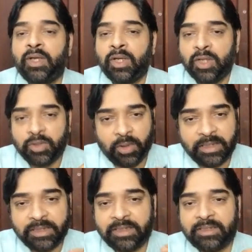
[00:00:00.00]
So
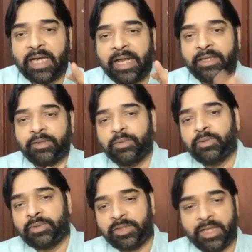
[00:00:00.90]
let's try to
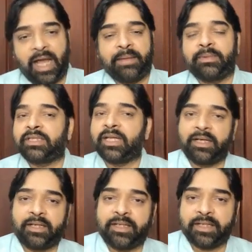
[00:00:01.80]
derive this
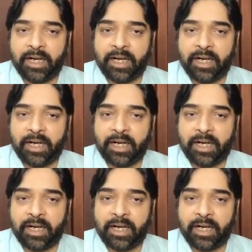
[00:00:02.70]
and